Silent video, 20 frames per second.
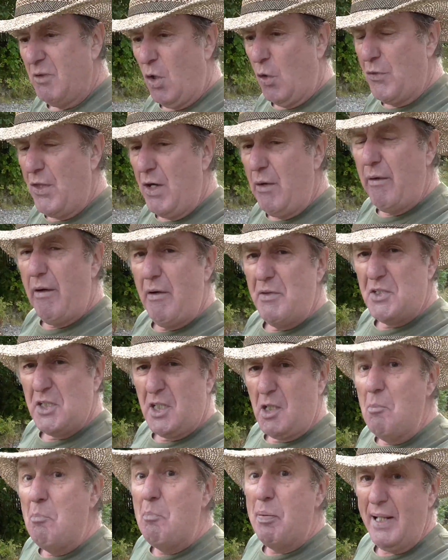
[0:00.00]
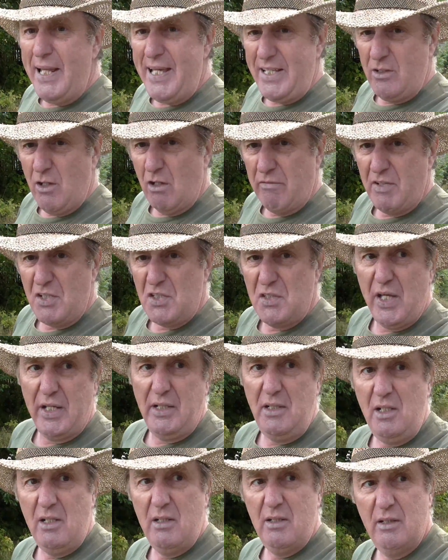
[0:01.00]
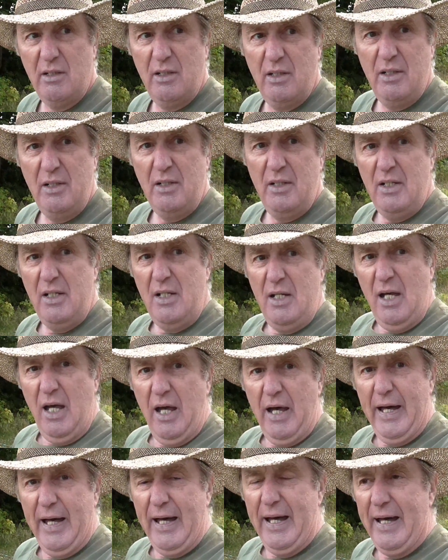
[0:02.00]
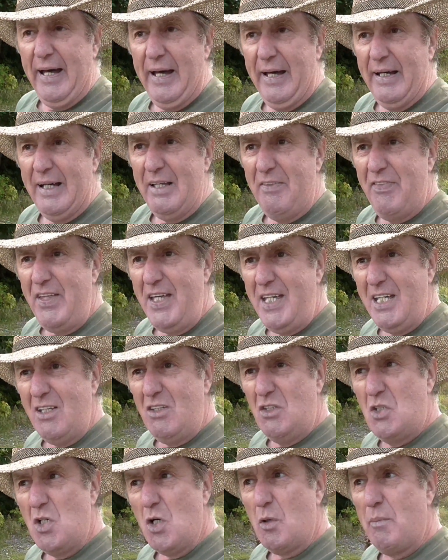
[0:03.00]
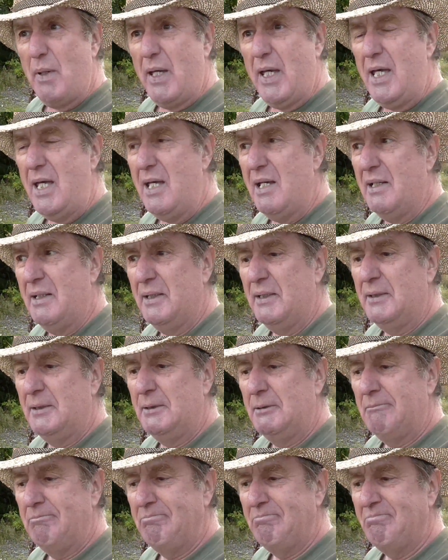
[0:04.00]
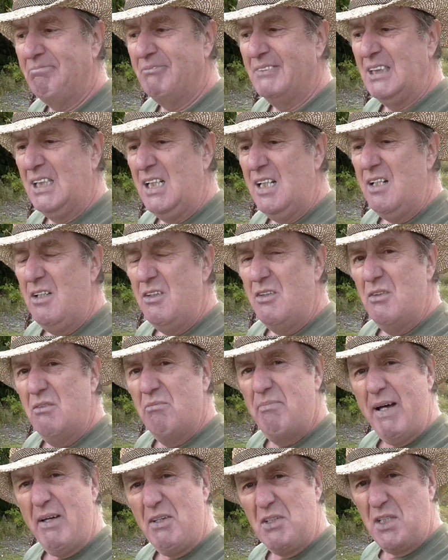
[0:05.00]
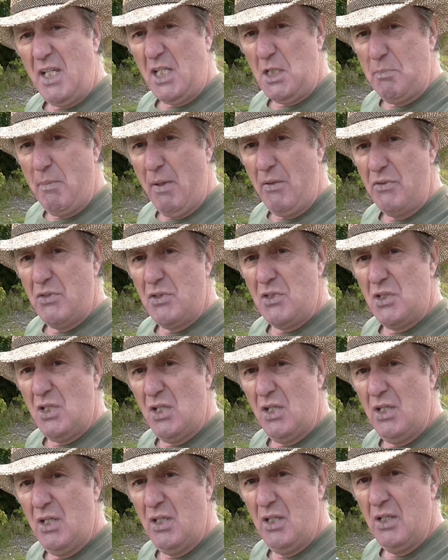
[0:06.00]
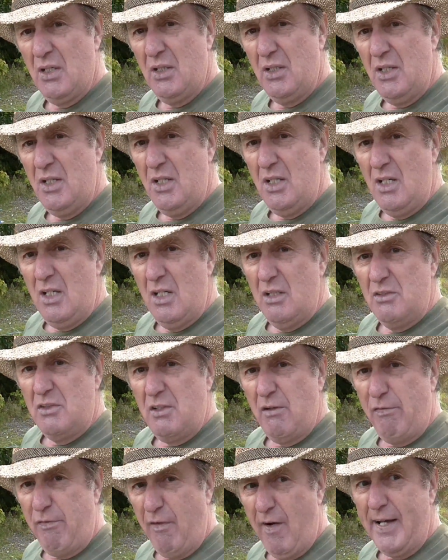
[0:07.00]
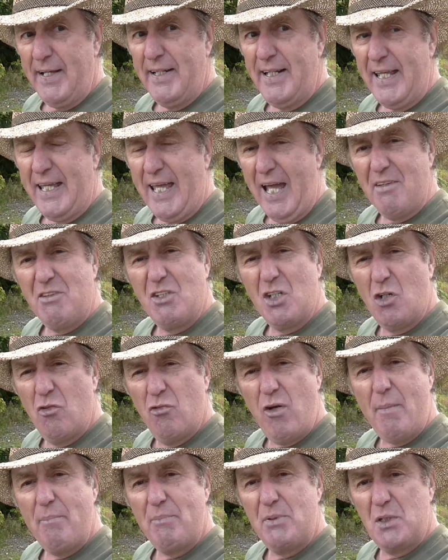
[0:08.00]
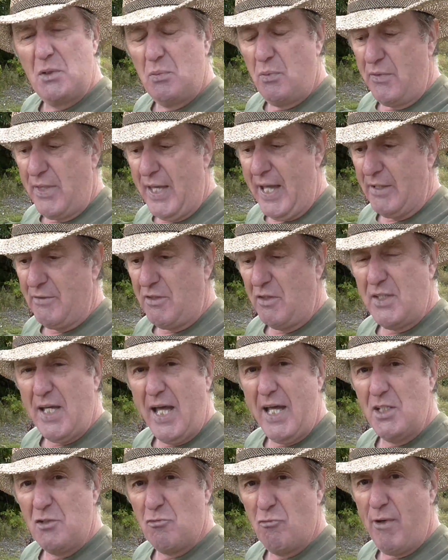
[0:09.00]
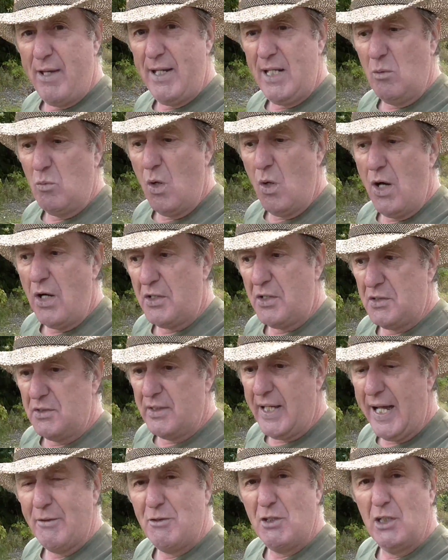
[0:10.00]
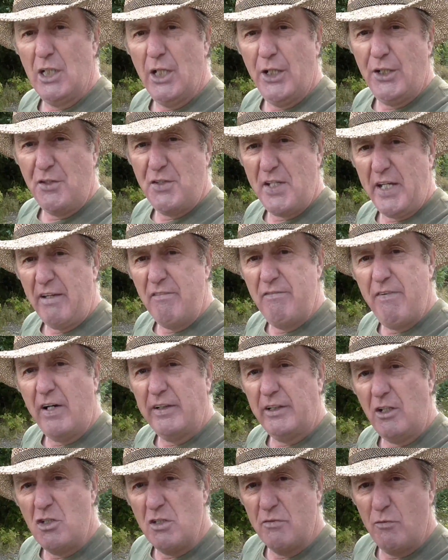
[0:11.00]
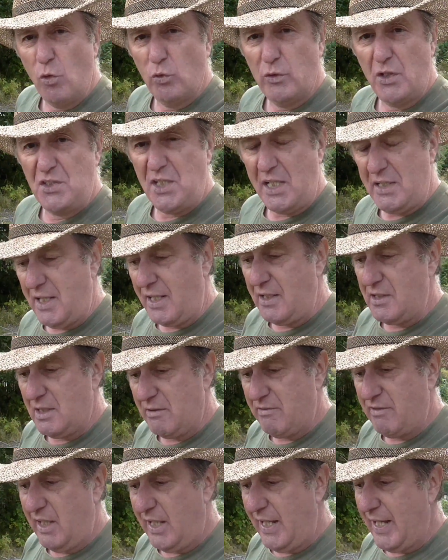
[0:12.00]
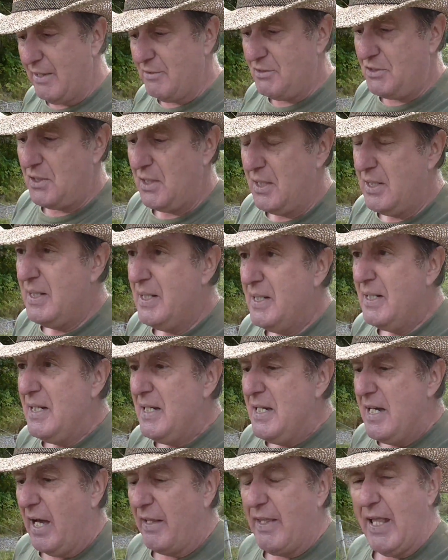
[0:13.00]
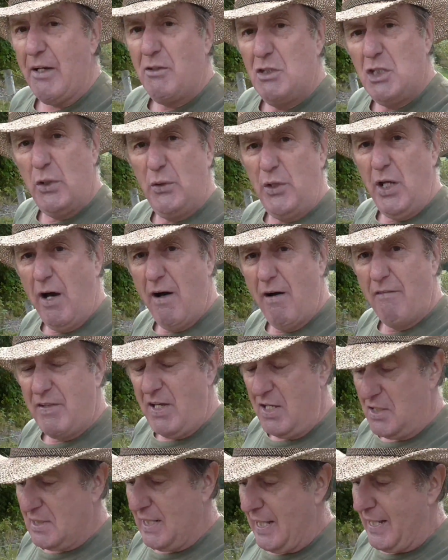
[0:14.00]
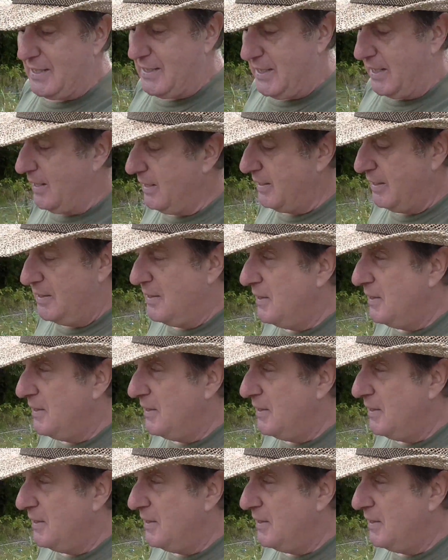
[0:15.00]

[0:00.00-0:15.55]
although I was a complete novice then, uh, I think it took me about six months to finally get to grips with how the Deus really works and how to learn to take advantage of all the settings and everything else. And now two and a half years later,